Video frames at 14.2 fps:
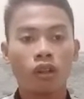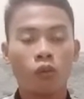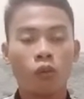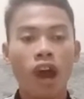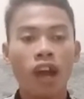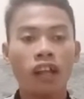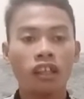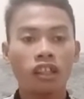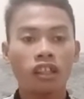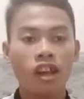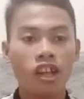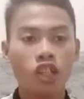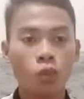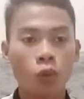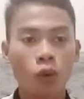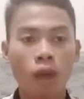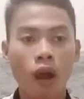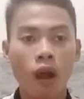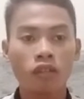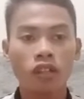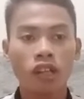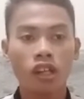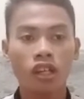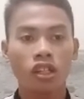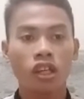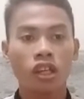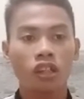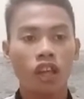While the transform
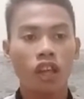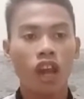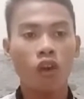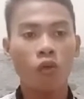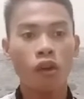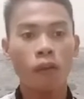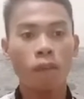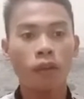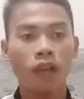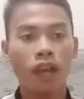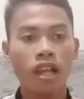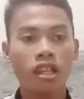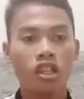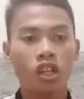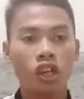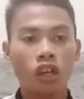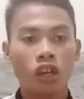boundaries, there were plates